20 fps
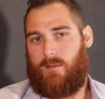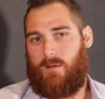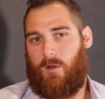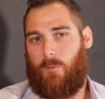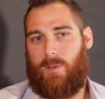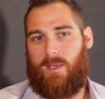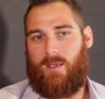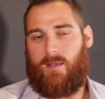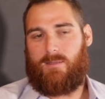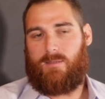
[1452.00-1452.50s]

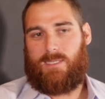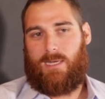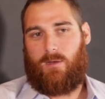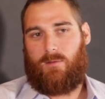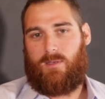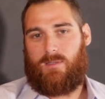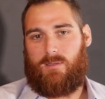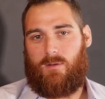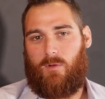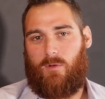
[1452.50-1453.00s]
being in
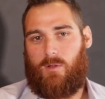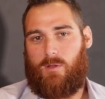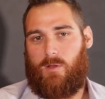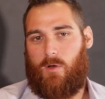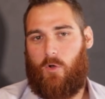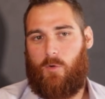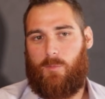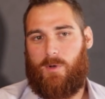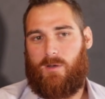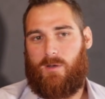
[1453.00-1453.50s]
southeastern
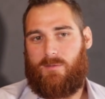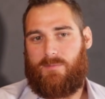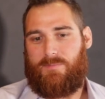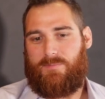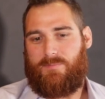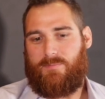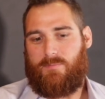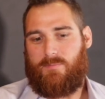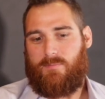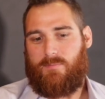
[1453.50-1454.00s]
Oklahoma,
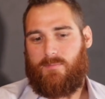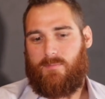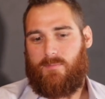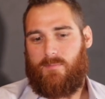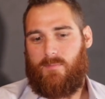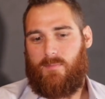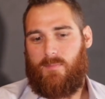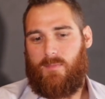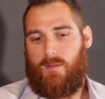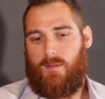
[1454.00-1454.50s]

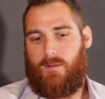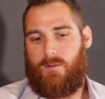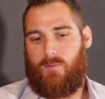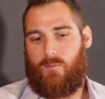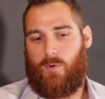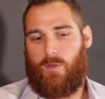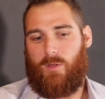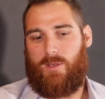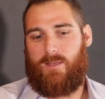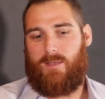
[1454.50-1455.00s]
it
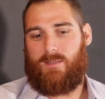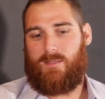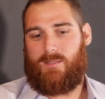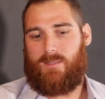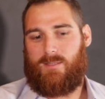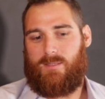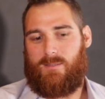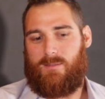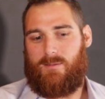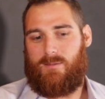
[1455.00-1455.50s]
really
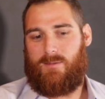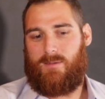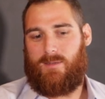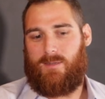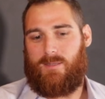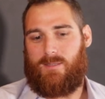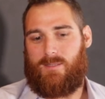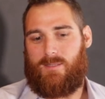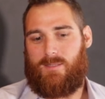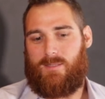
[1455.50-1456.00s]

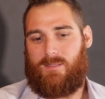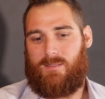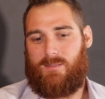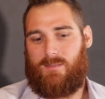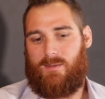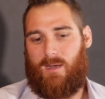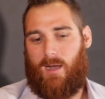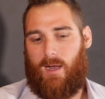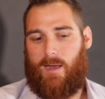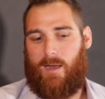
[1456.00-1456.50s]
it's
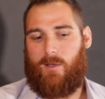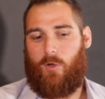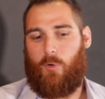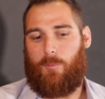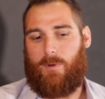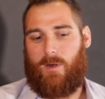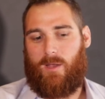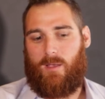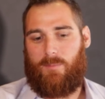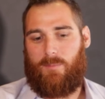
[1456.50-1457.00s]

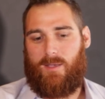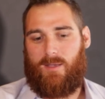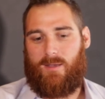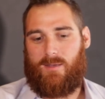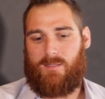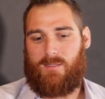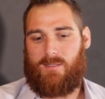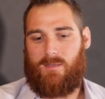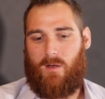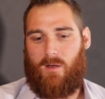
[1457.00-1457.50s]
eye-opening,
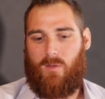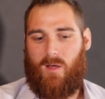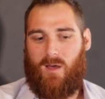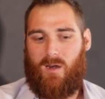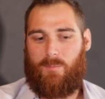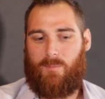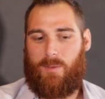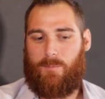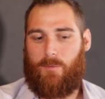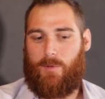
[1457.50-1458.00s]
because a lot of
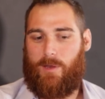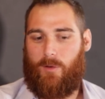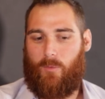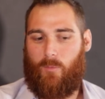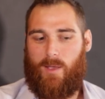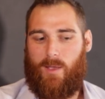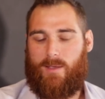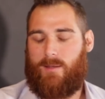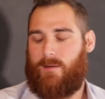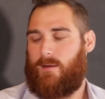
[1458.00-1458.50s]
people here
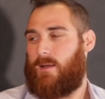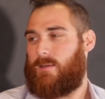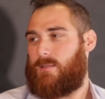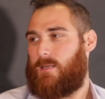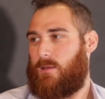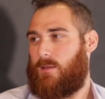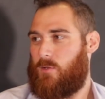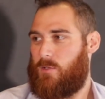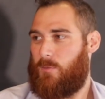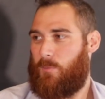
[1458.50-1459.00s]
recognize that
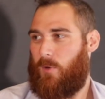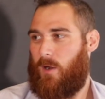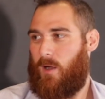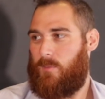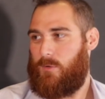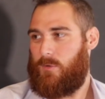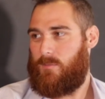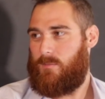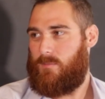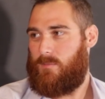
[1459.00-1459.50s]
there's a
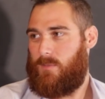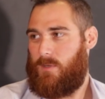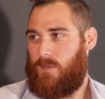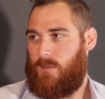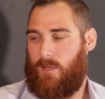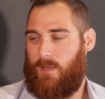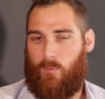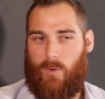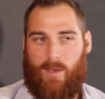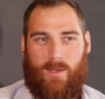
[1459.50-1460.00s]
problem.
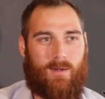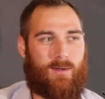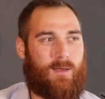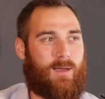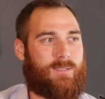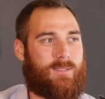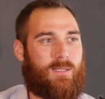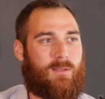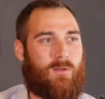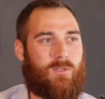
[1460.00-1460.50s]
They
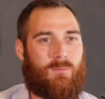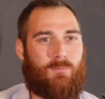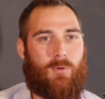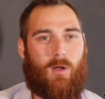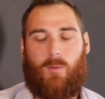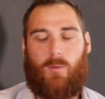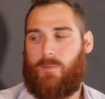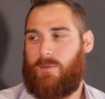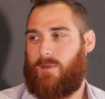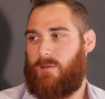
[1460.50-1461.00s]
recognize that there's a
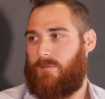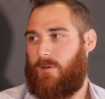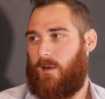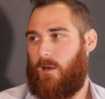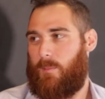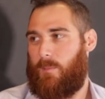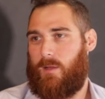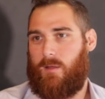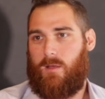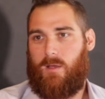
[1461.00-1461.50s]
problem with the
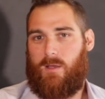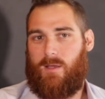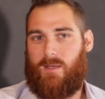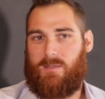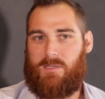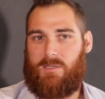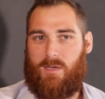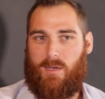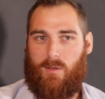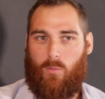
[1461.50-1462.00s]
environment. It's
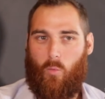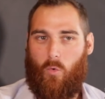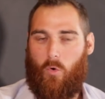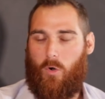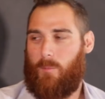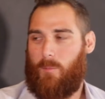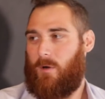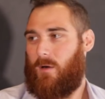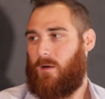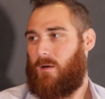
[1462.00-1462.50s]
getting
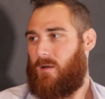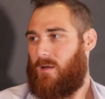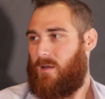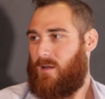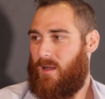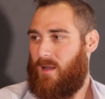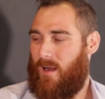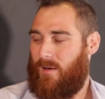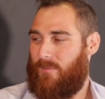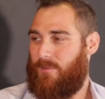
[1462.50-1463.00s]
warmer
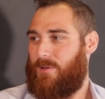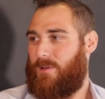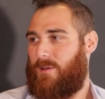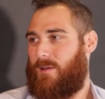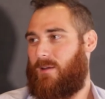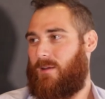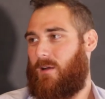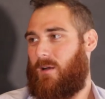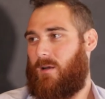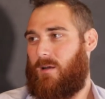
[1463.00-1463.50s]
every
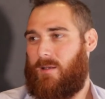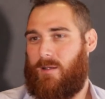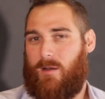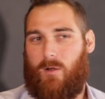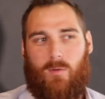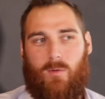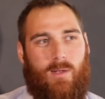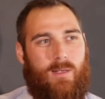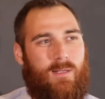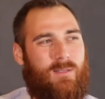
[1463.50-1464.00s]
year.
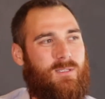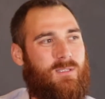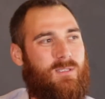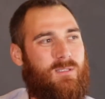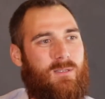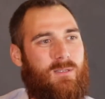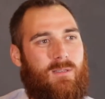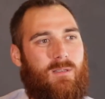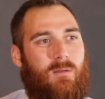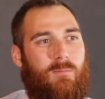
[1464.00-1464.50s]
It's
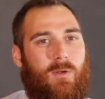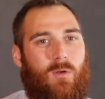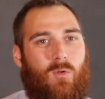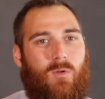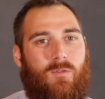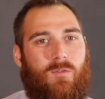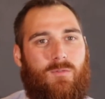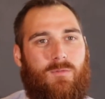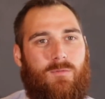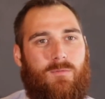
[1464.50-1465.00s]
in the